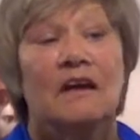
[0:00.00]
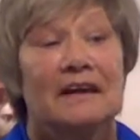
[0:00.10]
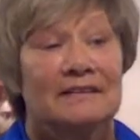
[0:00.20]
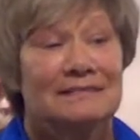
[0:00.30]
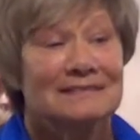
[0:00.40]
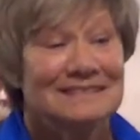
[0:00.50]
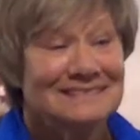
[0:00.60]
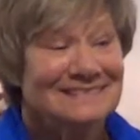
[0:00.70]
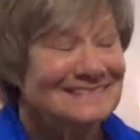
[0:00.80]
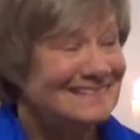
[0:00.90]
light
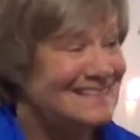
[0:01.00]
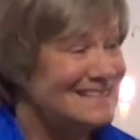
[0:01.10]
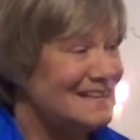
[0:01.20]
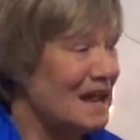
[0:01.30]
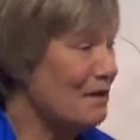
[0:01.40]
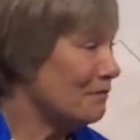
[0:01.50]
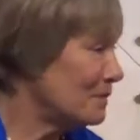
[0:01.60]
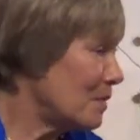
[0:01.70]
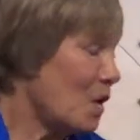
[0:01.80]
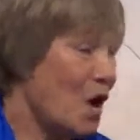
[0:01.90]
is in every
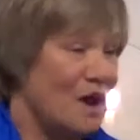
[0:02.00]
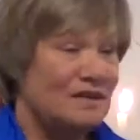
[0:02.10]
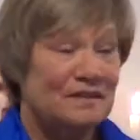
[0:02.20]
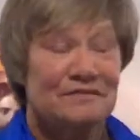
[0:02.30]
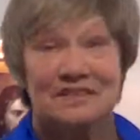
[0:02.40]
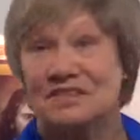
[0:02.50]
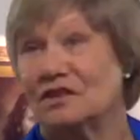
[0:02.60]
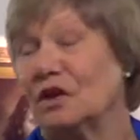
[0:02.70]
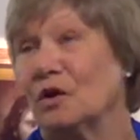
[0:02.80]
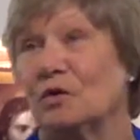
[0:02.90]
part of this
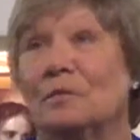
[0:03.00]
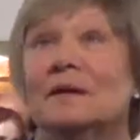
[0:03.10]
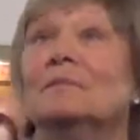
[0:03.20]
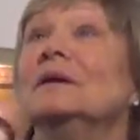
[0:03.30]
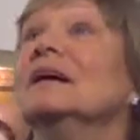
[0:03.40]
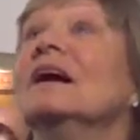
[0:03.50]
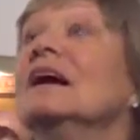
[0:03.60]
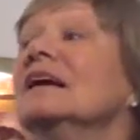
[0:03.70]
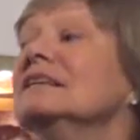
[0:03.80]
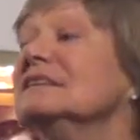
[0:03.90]
globe and
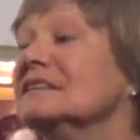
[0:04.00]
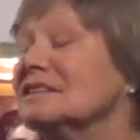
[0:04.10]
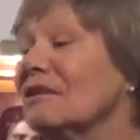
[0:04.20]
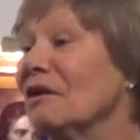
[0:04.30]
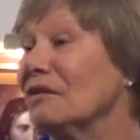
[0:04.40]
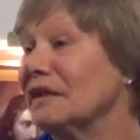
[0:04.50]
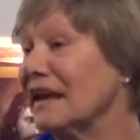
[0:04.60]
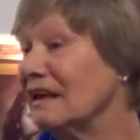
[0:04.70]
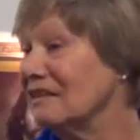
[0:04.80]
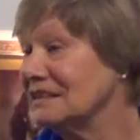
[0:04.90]
beyond, into all the
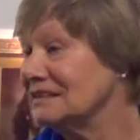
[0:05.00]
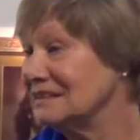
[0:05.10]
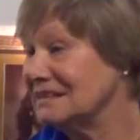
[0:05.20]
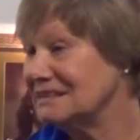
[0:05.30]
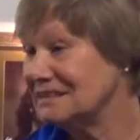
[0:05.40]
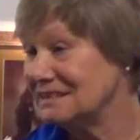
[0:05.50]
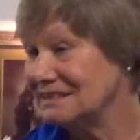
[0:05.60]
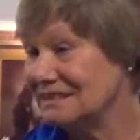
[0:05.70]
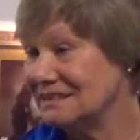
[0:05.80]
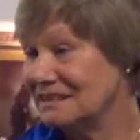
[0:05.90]
galaxies.
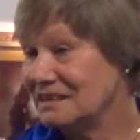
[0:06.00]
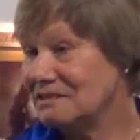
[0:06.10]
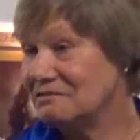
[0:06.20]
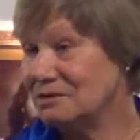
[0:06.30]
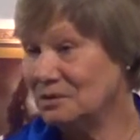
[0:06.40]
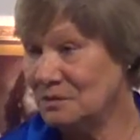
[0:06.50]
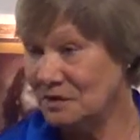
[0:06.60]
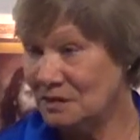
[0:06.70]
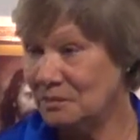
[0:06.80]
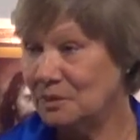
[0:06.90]
Through the
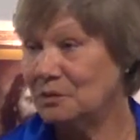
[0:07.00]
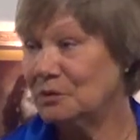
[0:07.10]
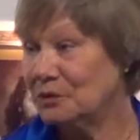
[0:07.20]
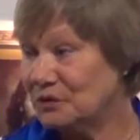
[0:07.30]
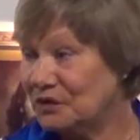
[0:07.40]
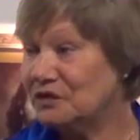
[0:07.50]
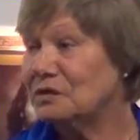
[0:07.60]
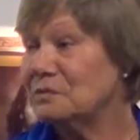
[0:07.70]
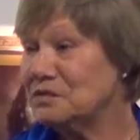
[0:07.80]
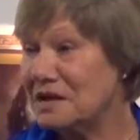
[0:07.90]
computer
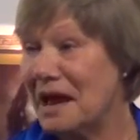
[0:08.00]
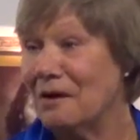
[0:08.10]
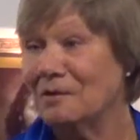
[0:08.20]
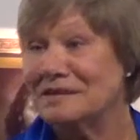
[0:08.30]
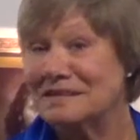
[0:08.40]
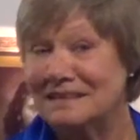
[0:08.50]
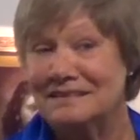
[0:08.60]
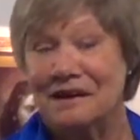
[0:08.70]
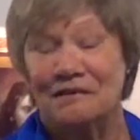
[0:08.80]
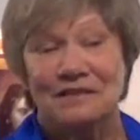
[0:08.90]
systems now and
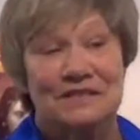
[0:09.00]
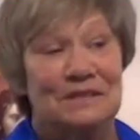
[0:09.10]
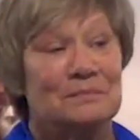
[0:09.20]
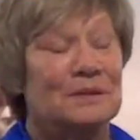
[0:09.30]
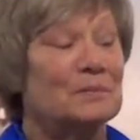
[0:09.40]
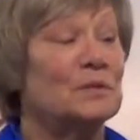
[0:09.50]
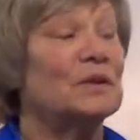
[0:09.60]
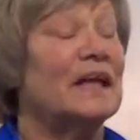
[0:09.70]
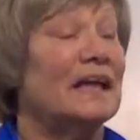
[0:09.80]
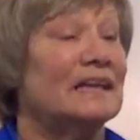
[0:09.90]
technology, people
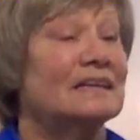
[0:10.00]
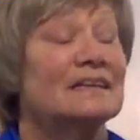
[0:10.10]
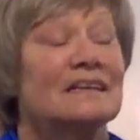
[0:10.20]
can